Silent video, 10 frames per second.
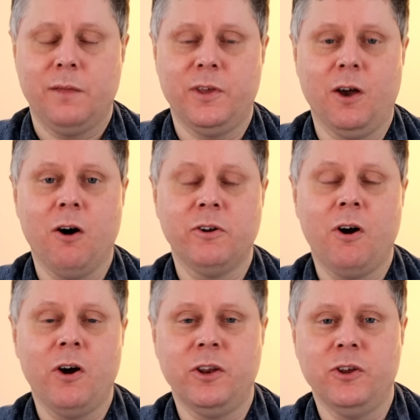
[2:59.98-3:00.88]
The
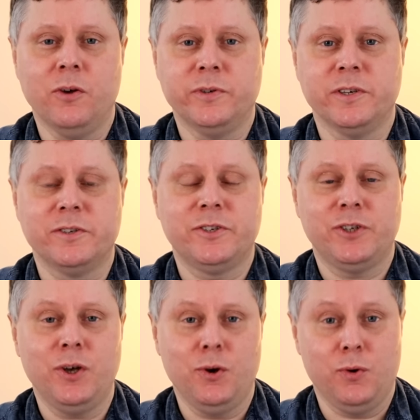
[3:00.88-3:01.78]
R9 uses
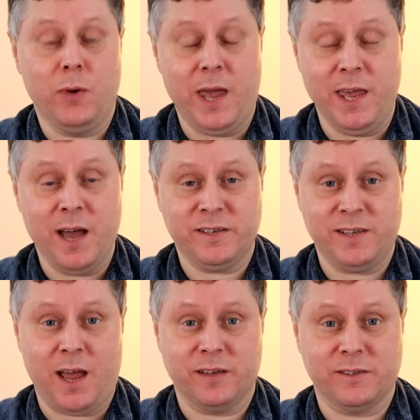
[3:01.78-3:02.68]
two
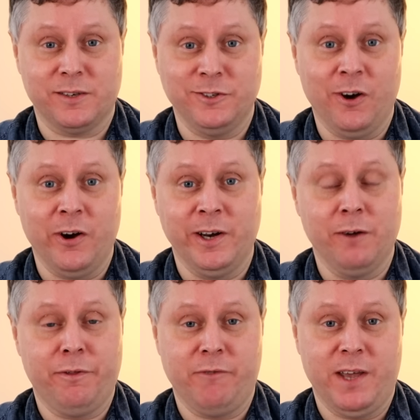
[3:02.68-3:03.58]

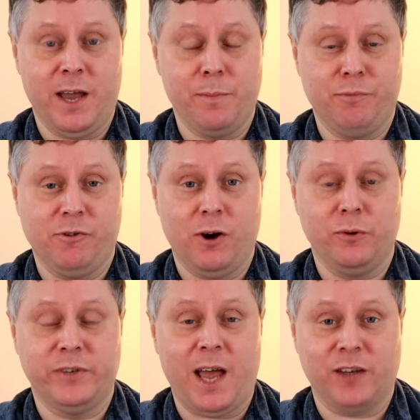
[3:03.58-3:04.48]
S9c
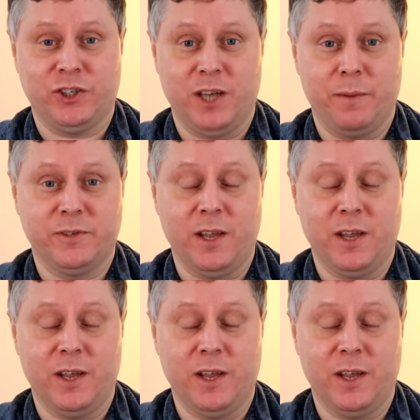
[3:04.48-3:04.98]
Pro DAC chips